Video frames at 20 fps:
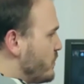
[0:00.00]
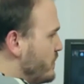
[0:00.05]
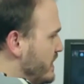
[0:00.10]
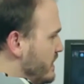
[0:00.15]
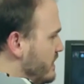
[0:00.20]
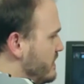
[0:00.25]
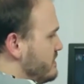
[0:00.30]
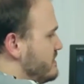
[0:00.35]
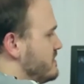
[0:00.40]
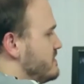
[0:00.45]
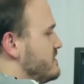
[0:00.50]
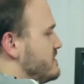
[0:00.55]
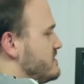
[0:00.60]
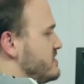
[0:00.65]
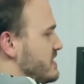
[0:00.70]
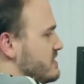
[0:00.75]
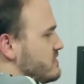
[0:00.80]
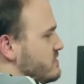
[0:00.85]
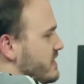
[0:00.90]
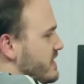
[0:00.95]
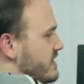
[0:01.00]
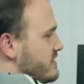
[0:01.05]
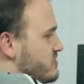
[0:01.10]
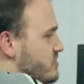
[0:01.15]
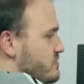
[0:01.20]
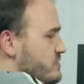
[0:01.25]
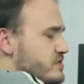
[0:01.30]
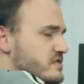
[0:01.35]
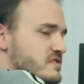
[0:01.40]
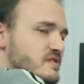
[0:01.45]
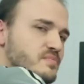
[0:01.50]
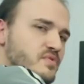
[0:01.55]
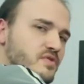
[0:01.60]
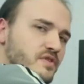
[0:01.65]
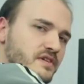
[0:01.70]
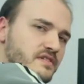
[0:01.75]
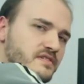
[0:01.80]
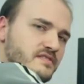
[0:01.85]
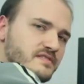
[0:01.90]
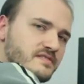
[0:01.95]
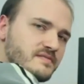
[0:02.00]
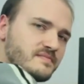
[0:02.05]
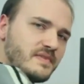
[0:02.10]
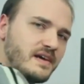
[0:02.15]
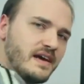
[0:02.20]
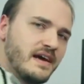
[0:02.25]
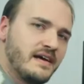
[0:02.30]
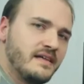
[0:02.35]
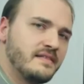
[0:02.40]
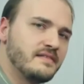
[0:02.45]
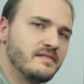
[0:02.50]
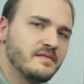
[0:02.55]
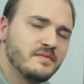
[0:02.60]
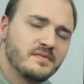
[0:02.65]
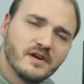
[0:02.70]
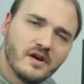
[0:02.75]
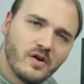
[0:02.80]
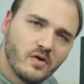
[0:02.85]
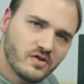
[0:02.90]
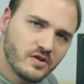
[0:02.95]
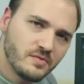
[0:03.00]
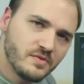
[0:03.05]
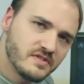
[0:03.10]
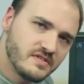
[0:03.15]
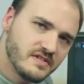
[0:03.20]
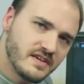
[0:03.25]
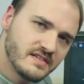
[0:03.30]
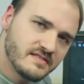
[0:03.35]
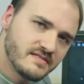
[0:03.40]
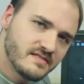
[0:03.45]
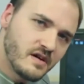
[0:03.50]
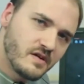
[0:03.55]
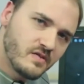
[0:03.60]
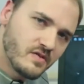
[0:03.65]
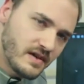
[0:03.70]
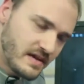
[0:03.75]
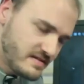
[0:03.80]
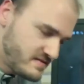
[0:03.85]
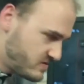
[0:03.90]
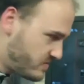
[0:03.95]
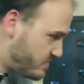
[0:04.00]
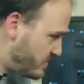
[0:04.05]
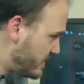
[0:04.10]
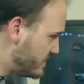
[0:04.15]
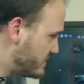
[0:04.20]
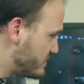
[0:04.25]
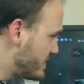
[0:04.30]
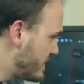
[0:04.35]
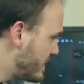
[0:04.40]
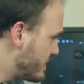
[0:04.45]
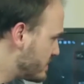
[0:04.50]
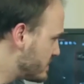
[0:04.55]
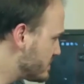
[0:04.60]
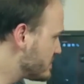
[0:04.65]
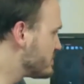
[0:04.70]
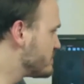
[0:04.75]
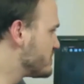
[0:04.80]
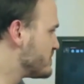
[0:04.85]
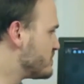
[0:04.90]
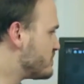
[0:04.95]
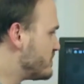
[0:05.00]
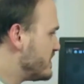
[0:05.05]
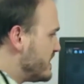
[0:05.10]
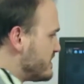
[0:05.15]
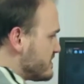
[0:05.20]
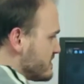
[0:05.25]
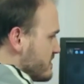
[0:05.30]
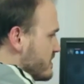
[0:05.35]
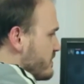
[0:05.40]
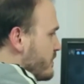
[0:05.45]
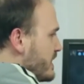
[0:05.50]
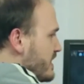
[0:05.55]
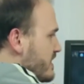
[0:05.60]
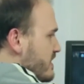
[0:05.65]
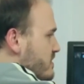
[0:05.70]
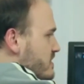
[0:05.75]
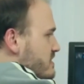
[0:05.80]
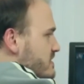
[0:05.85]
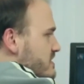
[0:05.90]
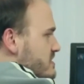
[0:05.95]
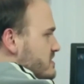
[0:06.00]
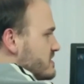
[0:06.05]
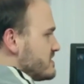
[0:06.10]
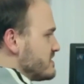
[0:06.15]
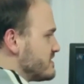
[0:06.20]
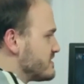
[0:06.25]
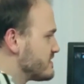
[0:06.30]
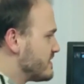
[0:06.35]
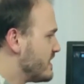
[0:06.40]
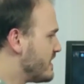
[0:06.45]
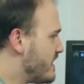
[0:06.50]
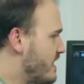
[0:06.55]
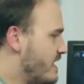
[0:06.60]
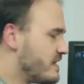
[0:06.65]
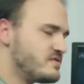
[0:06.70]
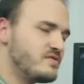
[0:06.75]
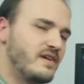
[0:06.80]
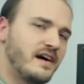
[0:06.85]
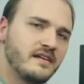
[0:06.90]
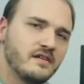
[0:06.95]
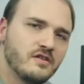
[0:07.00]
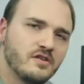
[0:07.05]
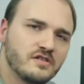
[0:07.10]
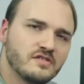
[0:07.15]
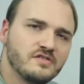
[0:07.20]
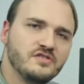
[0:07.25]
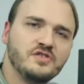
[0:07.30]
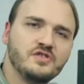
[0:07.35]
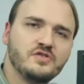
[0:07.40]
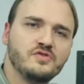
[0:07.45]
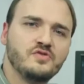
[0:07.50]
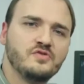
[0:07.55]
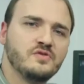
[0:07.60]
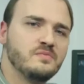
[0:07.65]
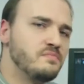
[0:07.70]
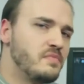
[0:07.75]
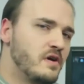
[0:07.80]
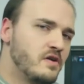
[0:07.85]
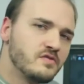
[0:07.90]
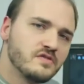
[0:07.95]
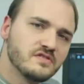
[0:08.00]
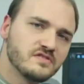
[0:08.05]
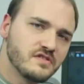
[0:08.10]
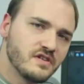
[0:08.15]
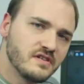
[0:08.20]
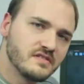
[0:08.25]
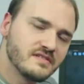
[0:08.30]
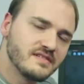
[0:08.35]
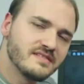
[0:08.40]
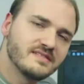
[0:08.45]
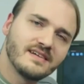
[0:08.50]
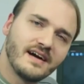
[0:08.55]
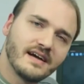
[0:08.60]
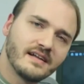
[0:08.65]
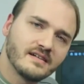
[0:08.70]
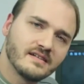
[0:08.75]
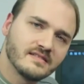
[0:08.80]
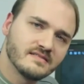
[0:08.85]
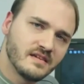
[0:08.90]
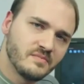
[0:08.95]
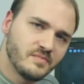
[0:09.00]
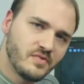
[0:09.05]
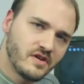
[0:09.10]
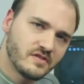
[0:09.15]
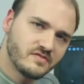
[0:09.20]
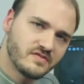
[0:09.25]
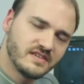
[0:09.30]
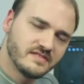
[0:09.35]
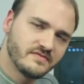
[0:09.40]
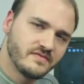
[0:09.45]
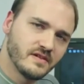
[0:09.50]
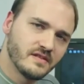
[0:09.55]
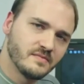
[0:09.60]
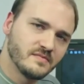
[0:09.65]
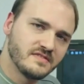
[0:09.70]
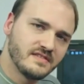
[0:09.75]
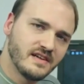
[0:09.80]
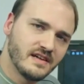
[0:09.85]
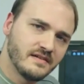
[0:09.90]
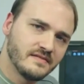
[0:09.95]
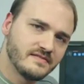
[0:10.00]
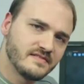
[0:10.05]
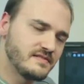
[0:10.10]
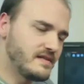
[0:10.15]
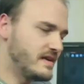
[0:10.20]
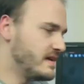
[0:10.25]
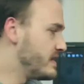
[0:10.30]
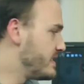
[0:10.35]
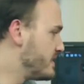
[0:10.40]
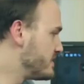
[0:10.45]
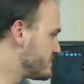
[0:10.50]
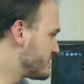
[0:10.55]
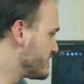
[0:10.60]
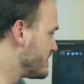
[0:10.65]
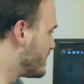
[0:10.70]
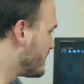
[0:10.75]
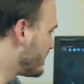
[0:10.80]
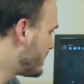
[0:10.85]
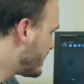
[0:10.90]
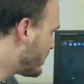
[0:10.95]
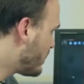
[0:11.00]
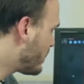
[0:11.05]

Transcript: we generate community points, and the whole community as a whole has to play together to reach the winning conditions to unlock new bonus content titles and portraits for themselves. And they